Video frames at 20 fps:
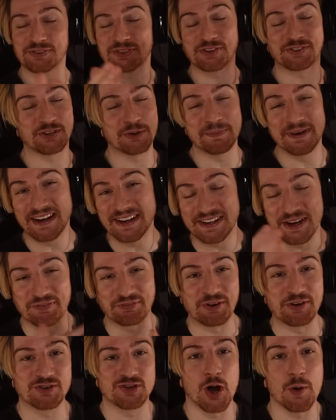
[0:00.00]
also so many
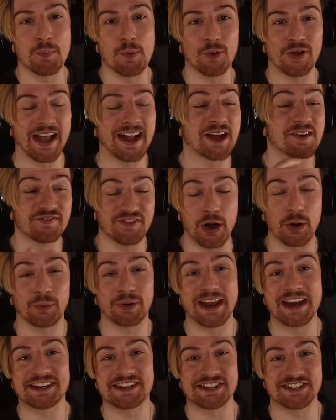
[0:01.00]
different doppelganger
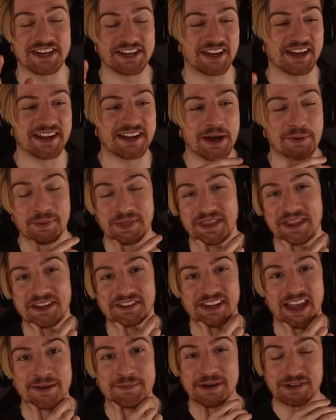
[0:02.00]
variations that you can get within
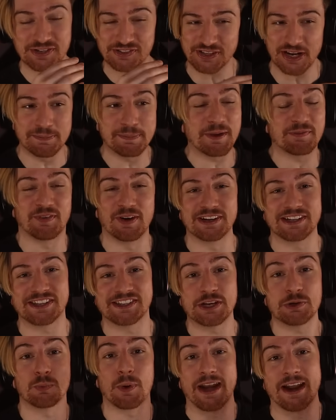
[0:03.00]
this game. It's just going to be fun to
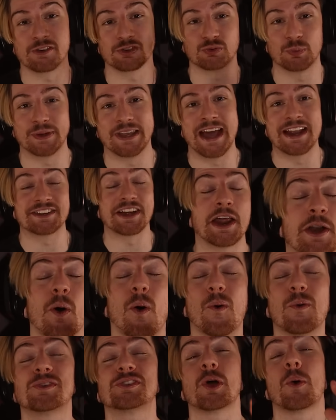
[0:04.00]
see what else we get. And
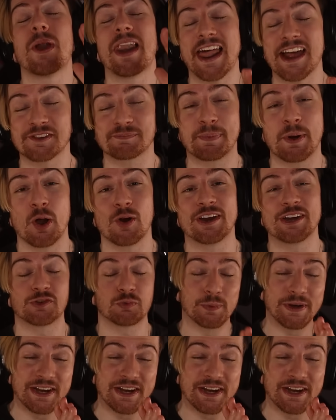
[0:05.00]
also, last but not least,